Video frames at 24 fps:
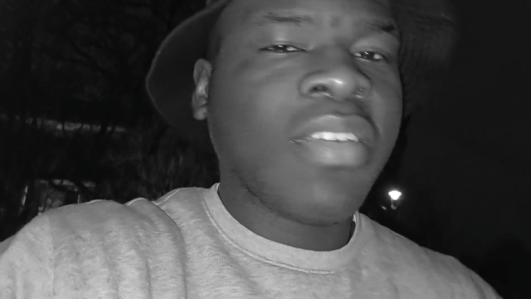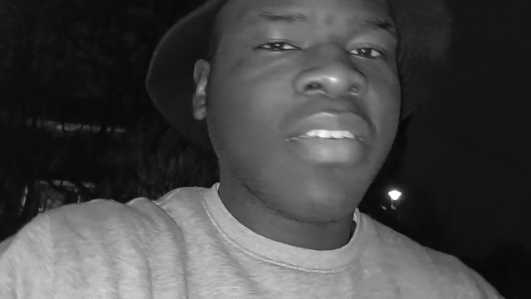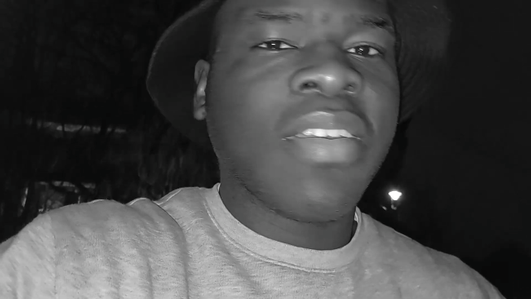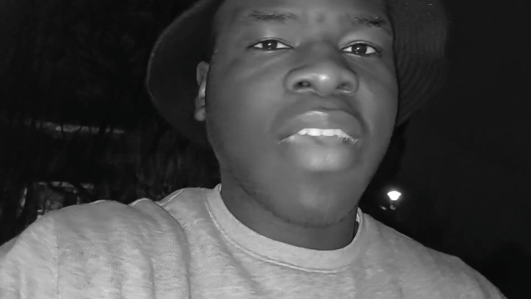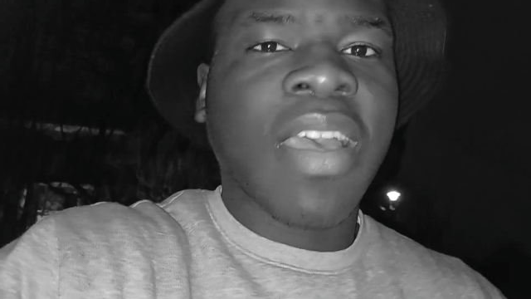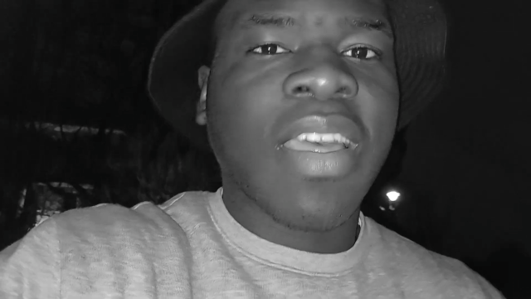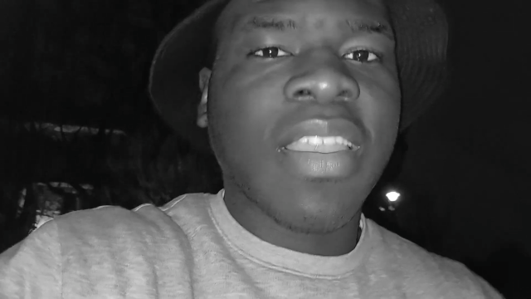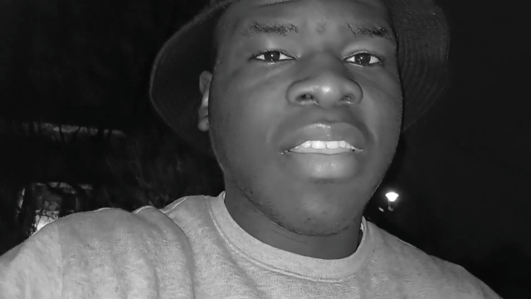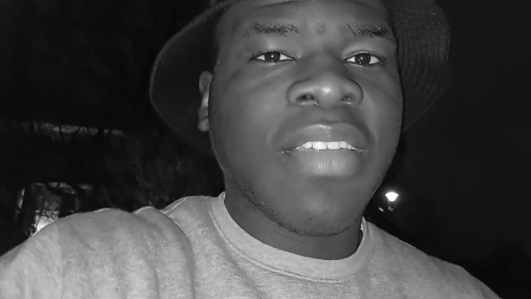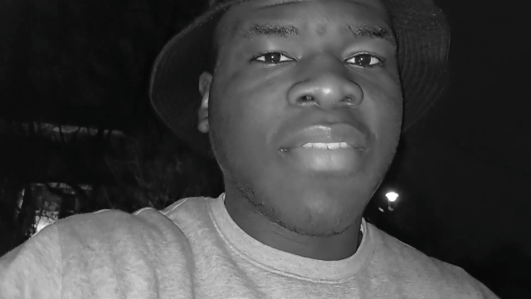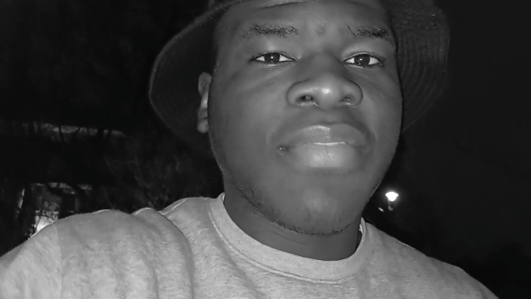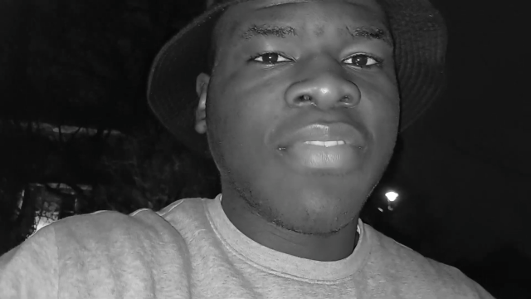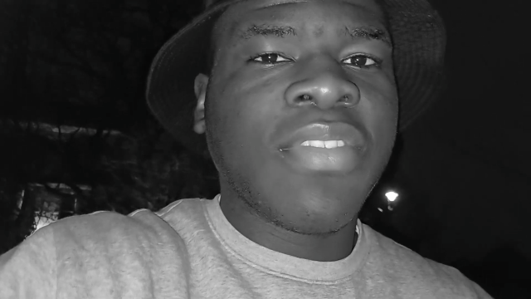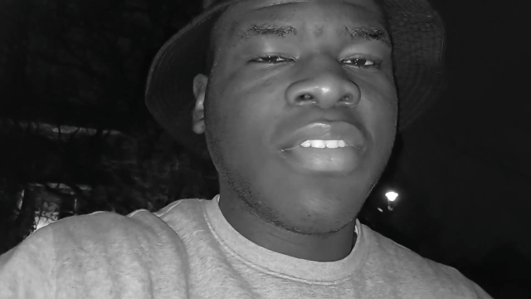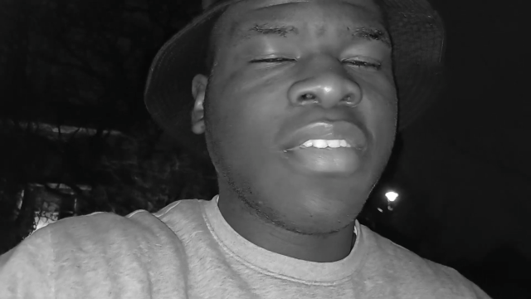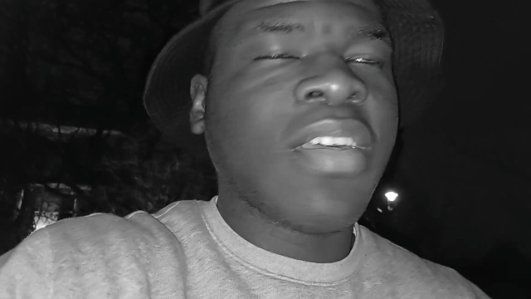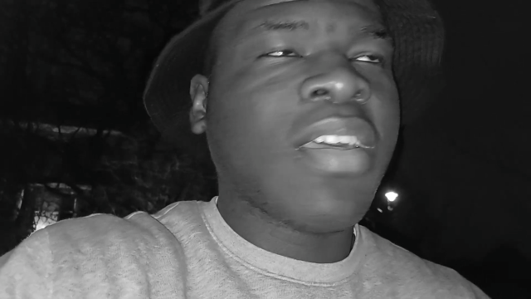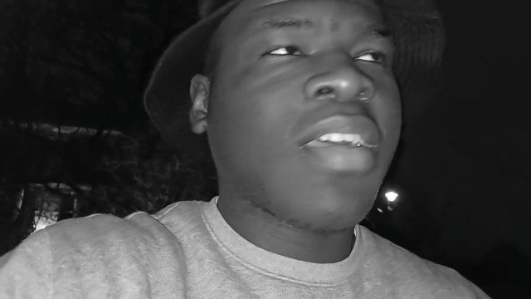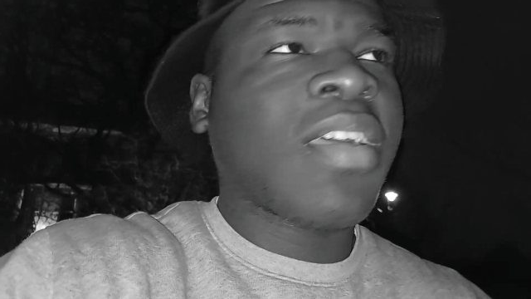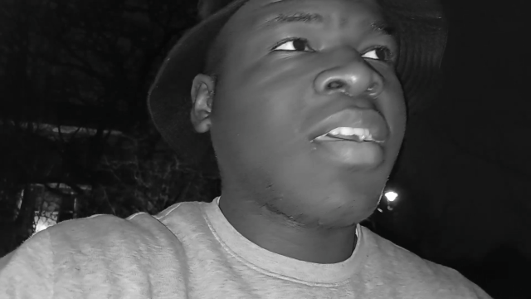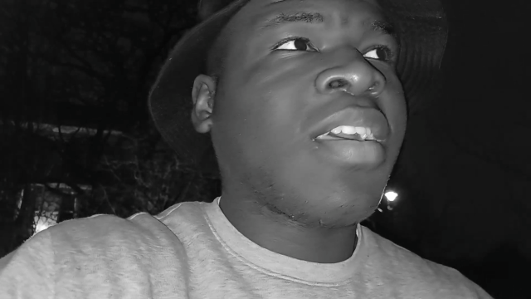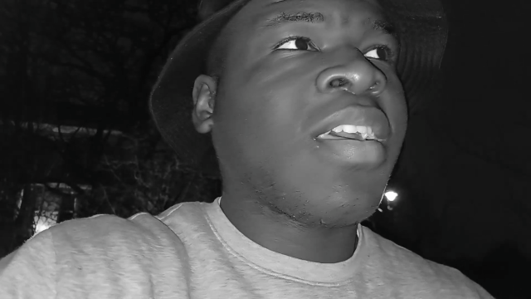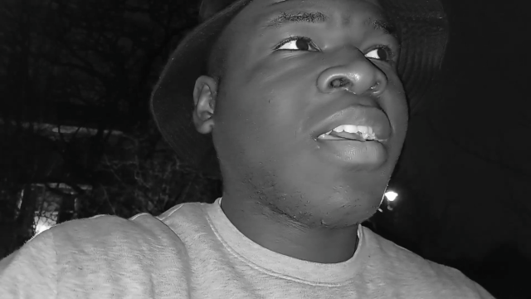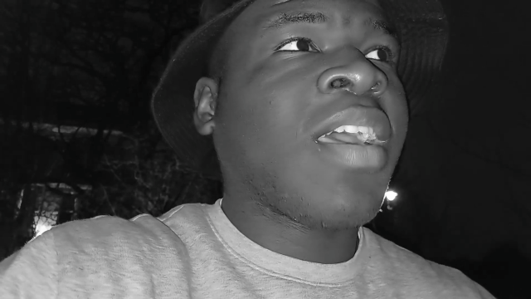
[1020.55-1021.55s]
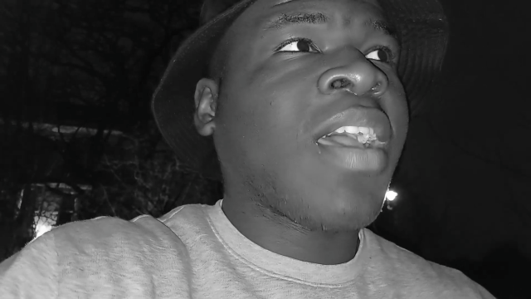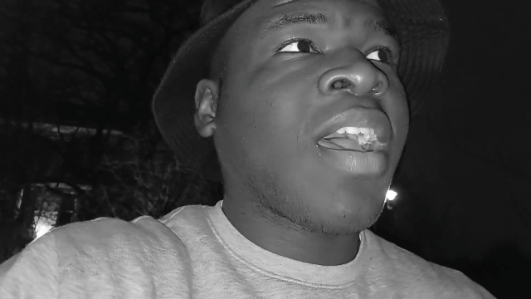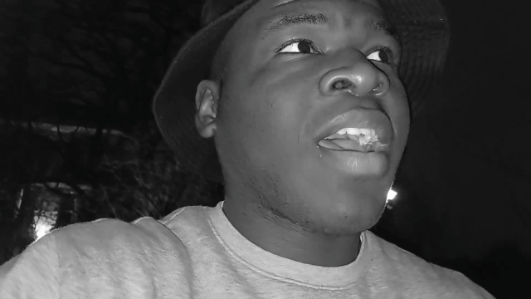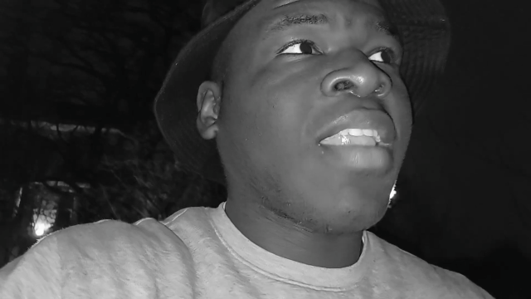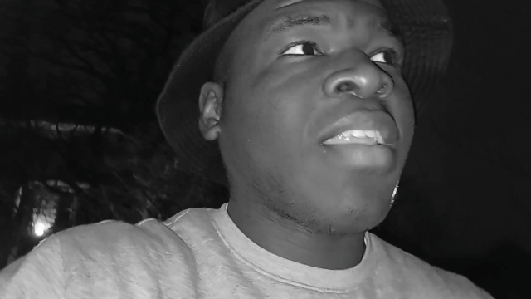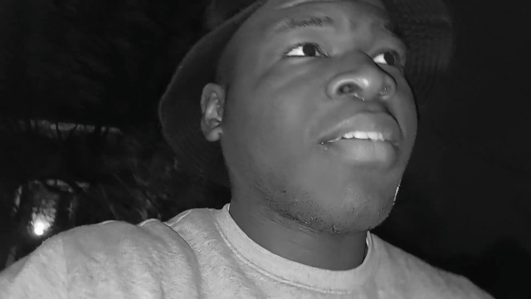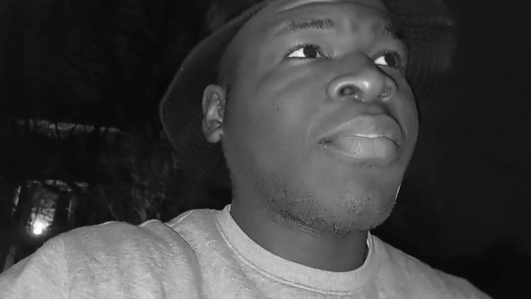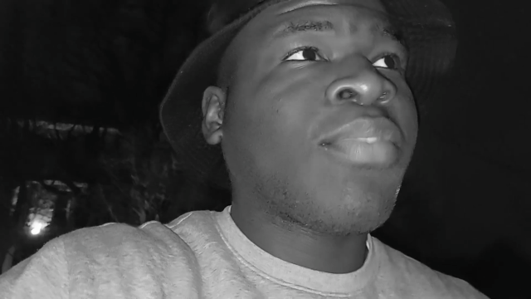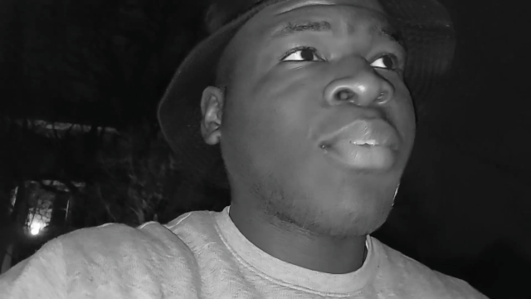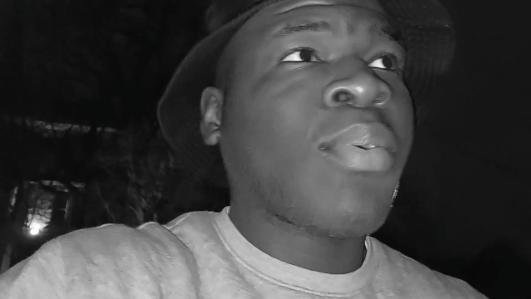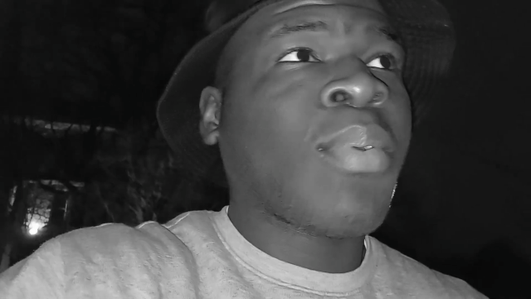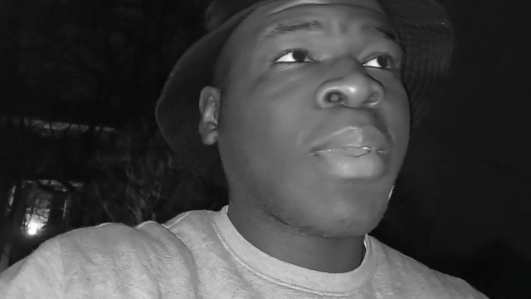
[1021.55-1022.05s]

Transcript: I love the